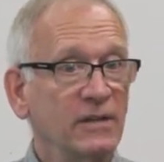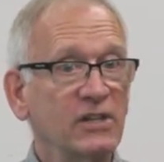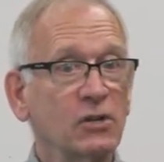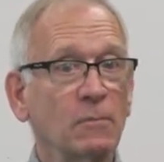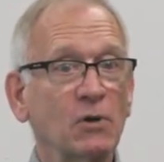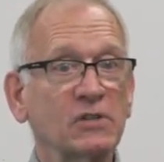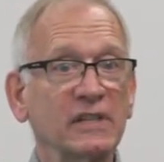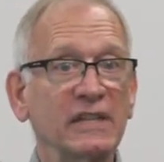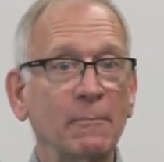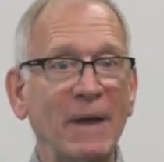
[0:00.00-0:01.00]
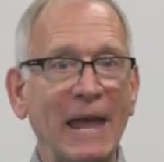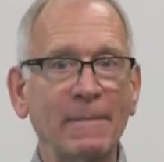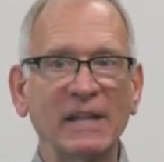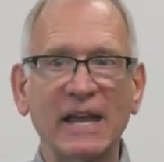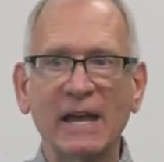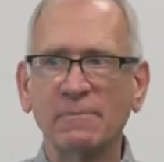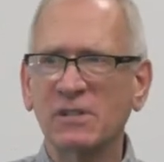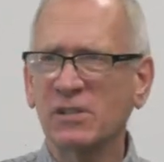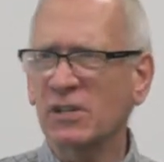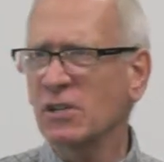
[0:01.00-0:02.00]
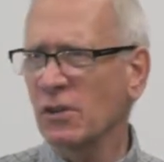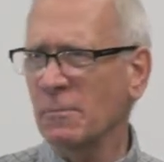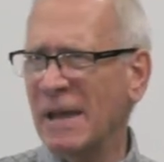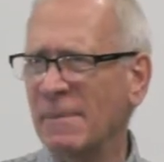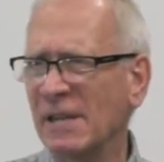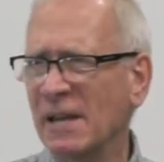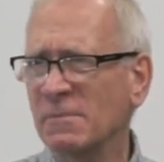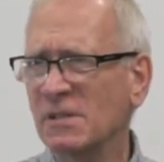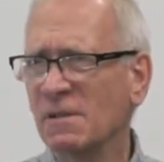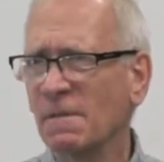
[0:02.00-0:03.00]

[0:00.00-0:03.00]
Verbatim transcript: These are mostly the pamelams. Do you guys know the pamelams?